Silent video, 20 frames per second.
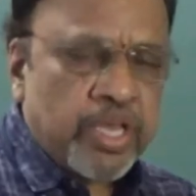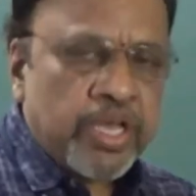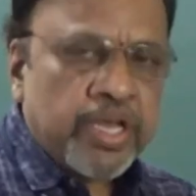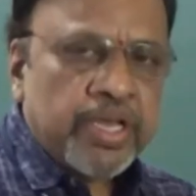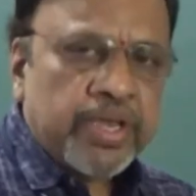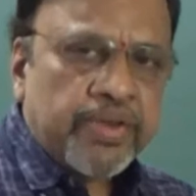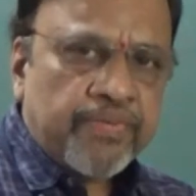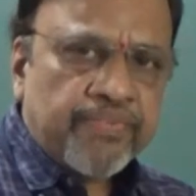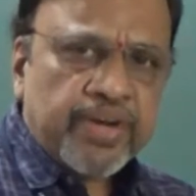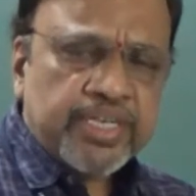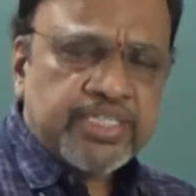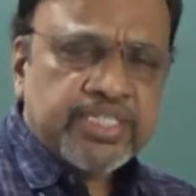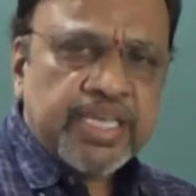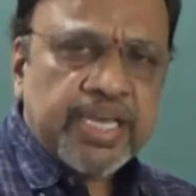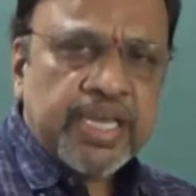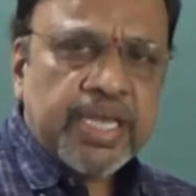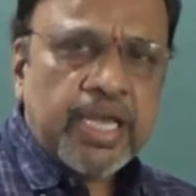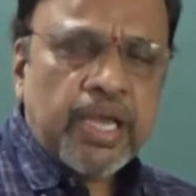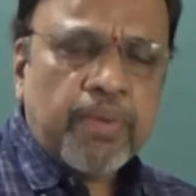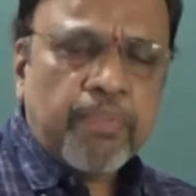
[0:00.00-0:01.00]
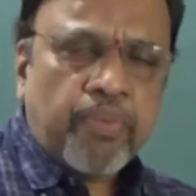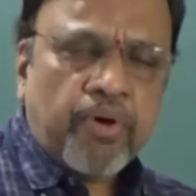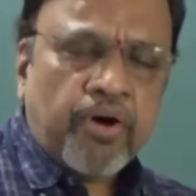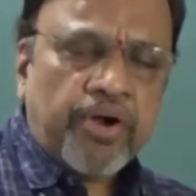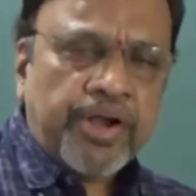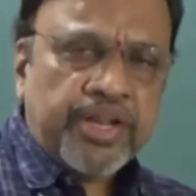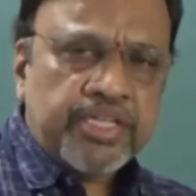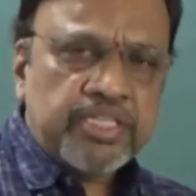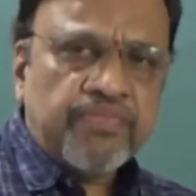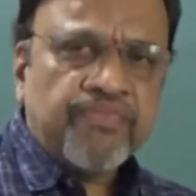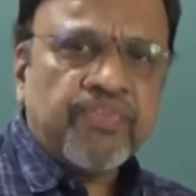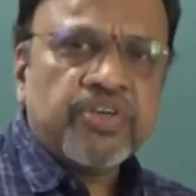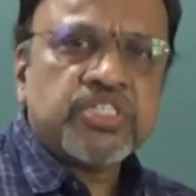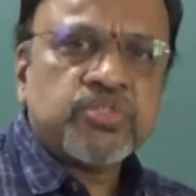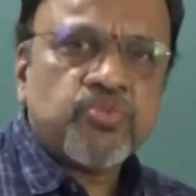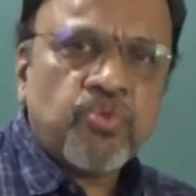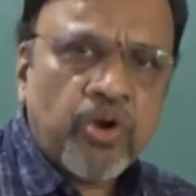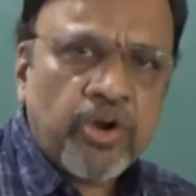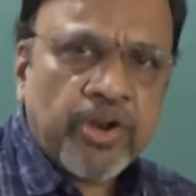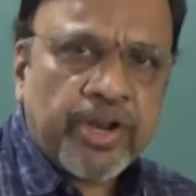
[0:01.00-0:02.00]
If I say a point is in
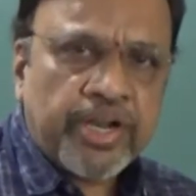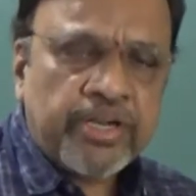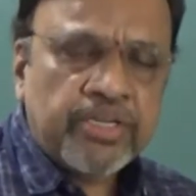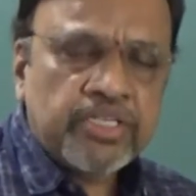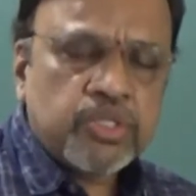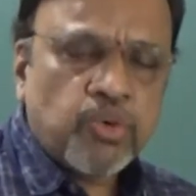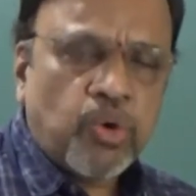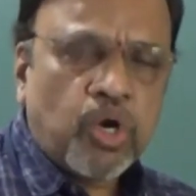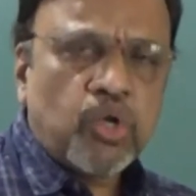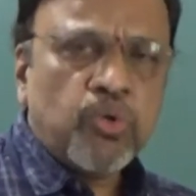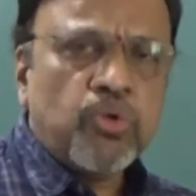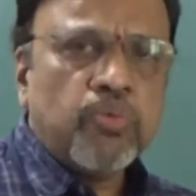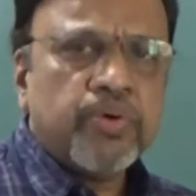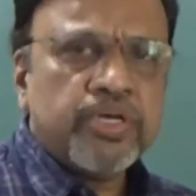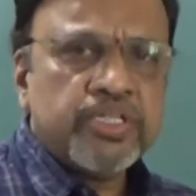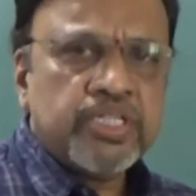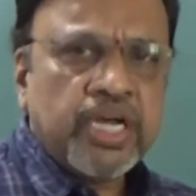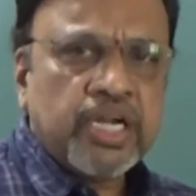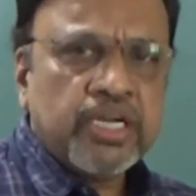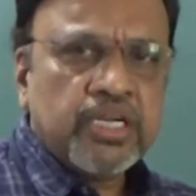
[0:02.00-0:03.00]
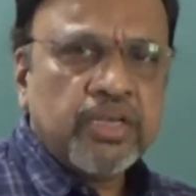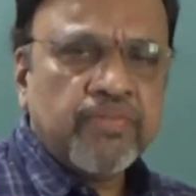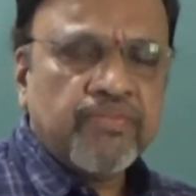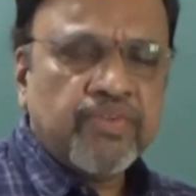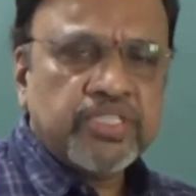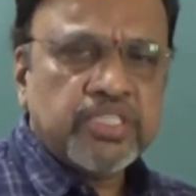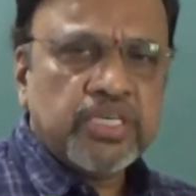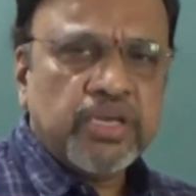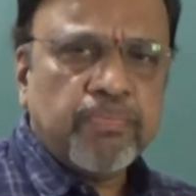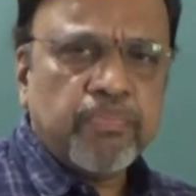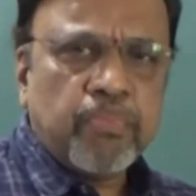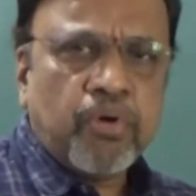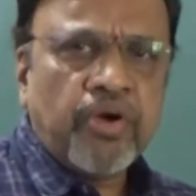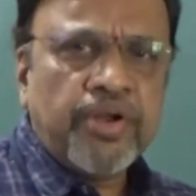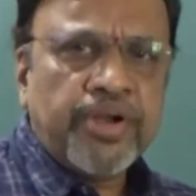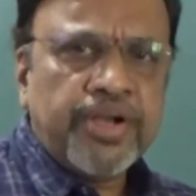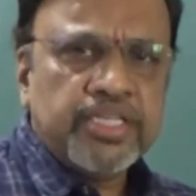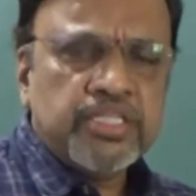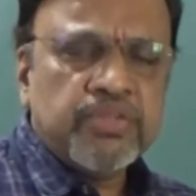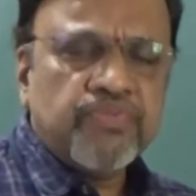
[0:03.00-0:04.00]
first quadrant, so what do you mean by that? If I say a
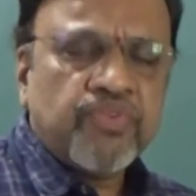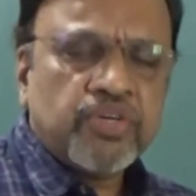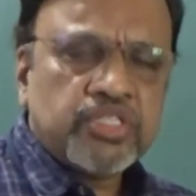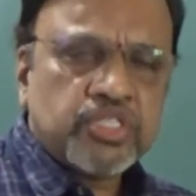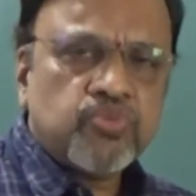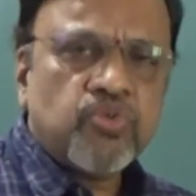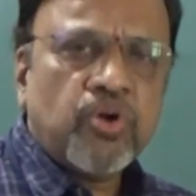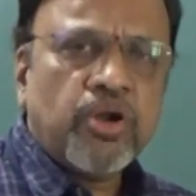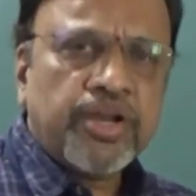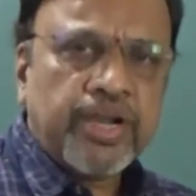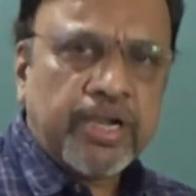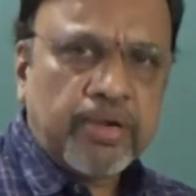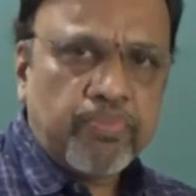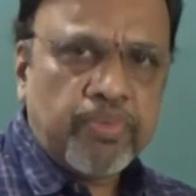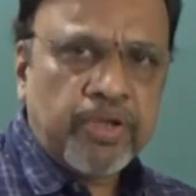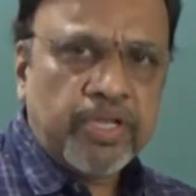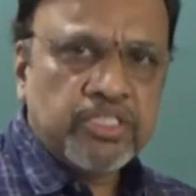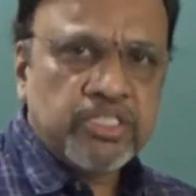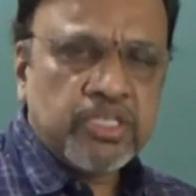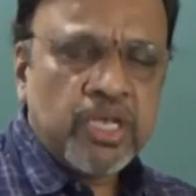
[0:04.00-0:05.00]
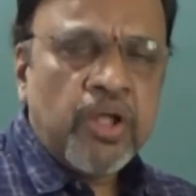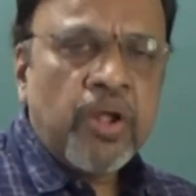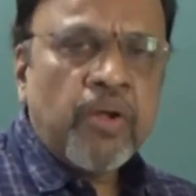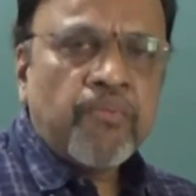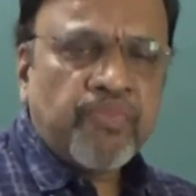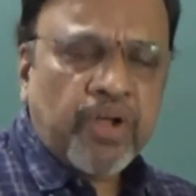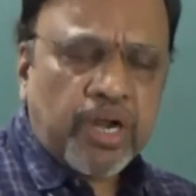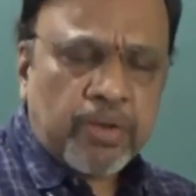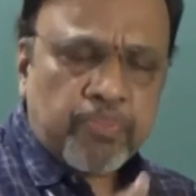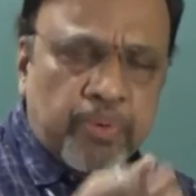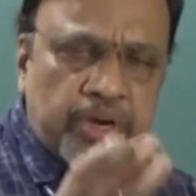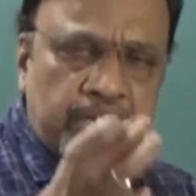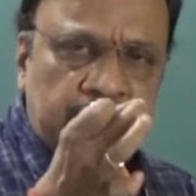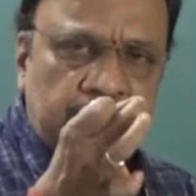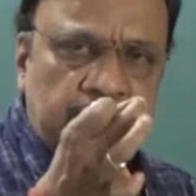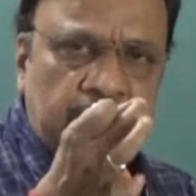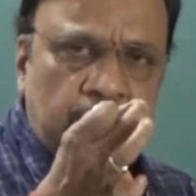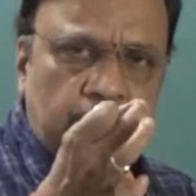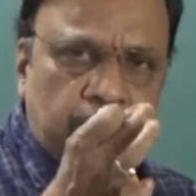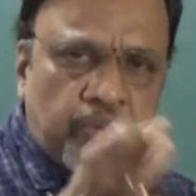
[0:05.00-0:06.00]
point in the first quadrant, means that
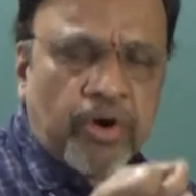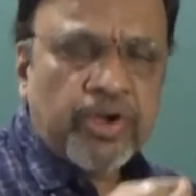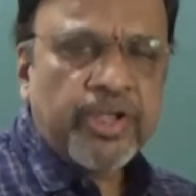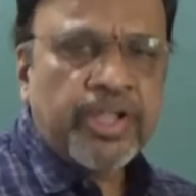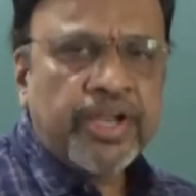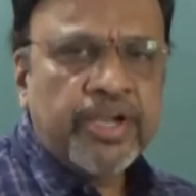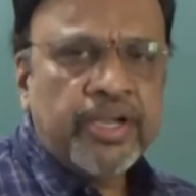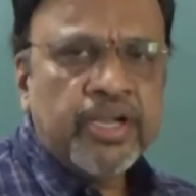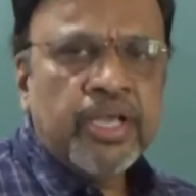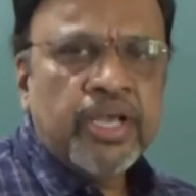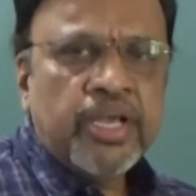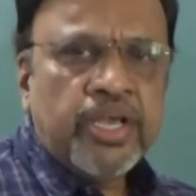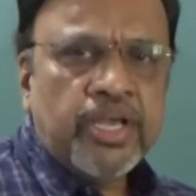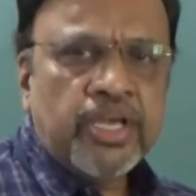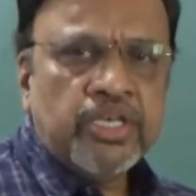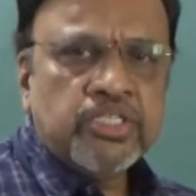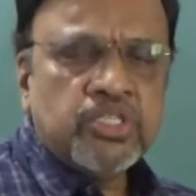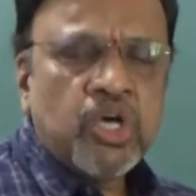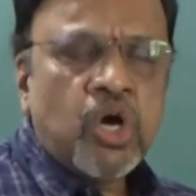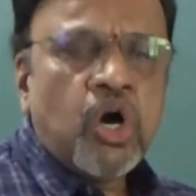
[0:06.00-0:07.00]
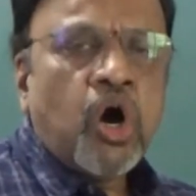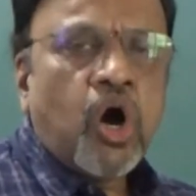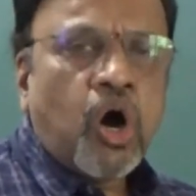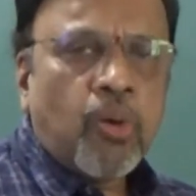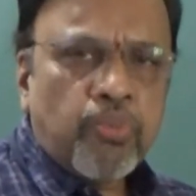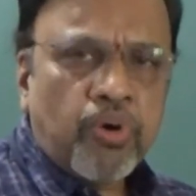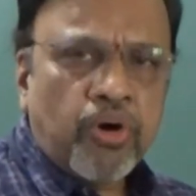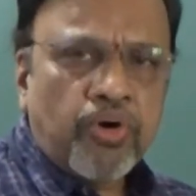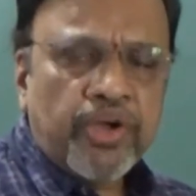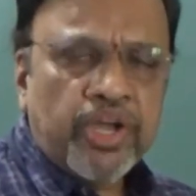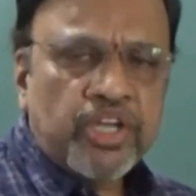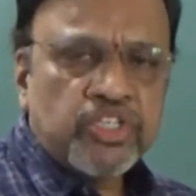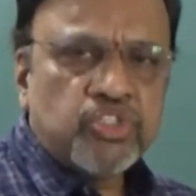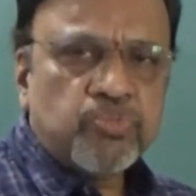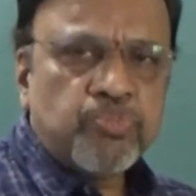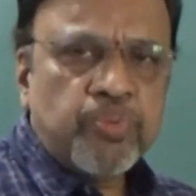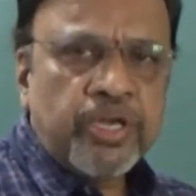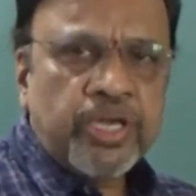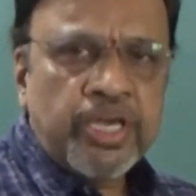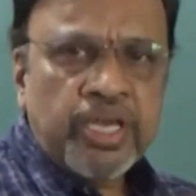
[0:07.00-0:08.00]
particular point is above
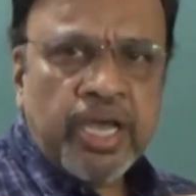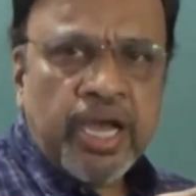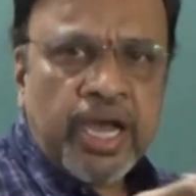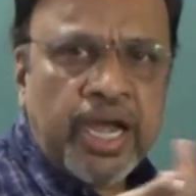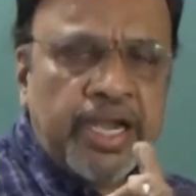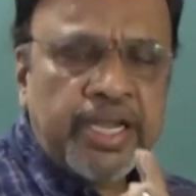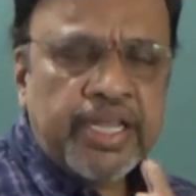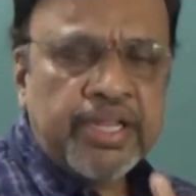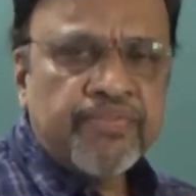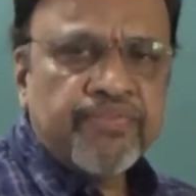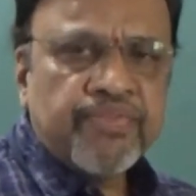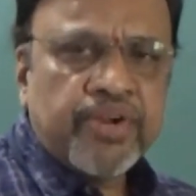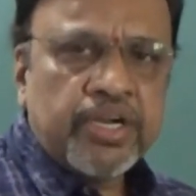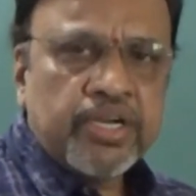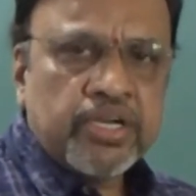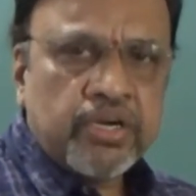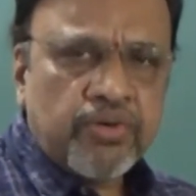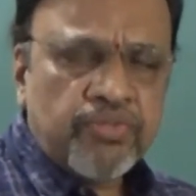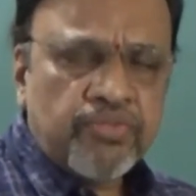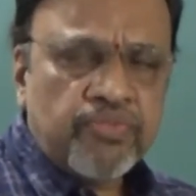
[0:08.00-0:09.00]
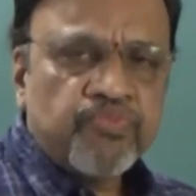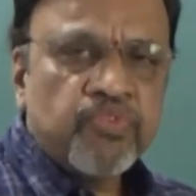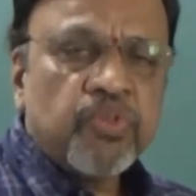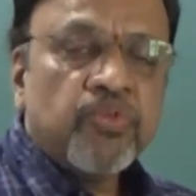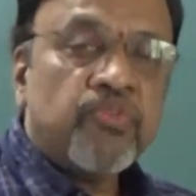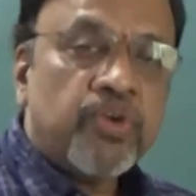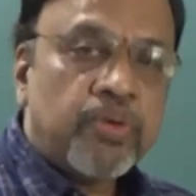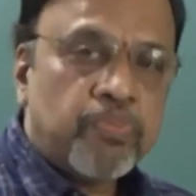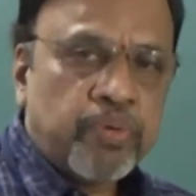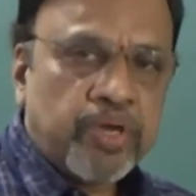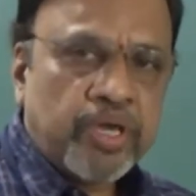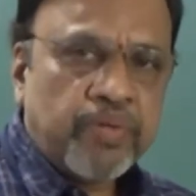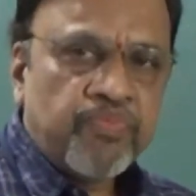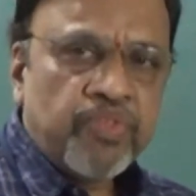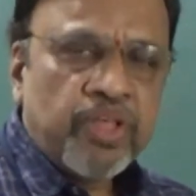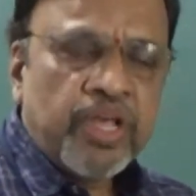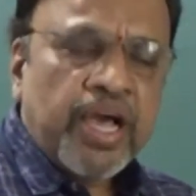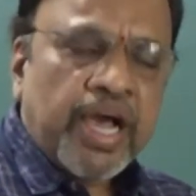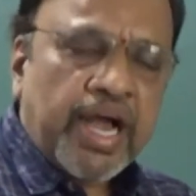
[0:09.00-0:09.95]
HP and in front of VP.